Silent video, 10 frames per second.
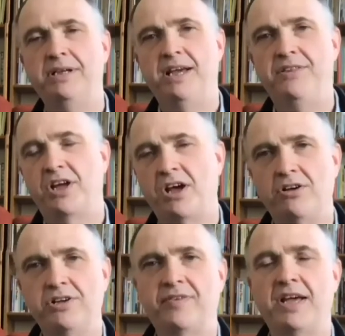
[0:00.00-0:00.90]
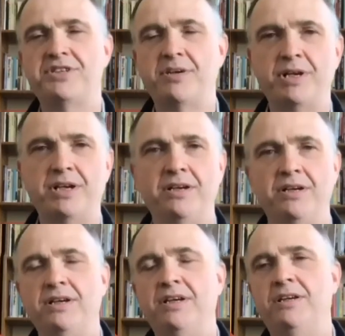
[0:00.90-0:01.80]
In the Garden of Gethsemane,
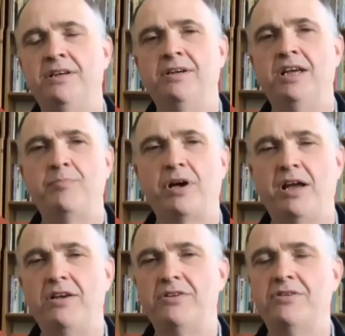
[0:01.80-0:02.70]
he prayed,